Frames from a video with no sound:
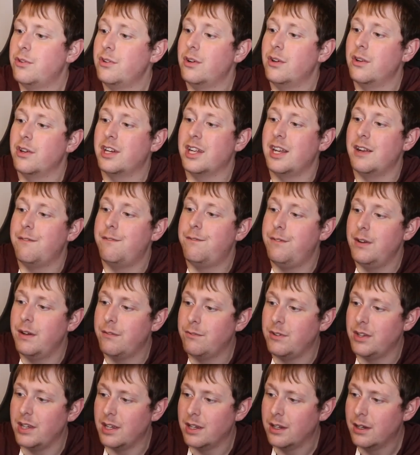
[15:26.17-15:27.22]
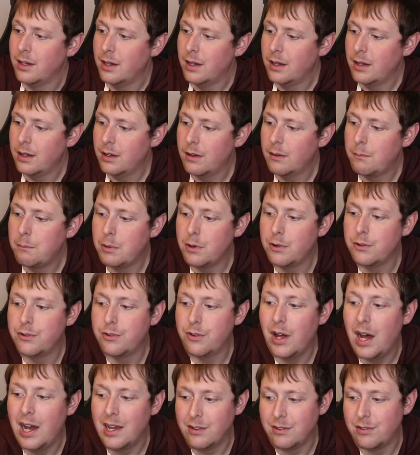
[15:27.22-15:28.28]
you're looking at 50 per
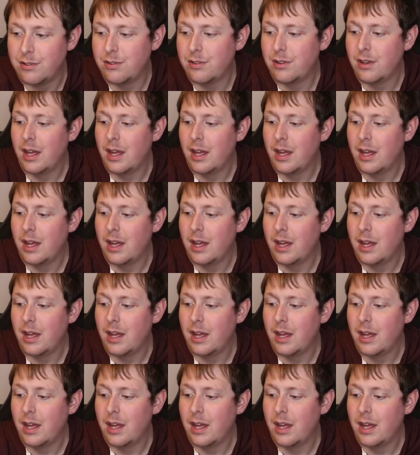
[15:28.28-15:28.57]
slice.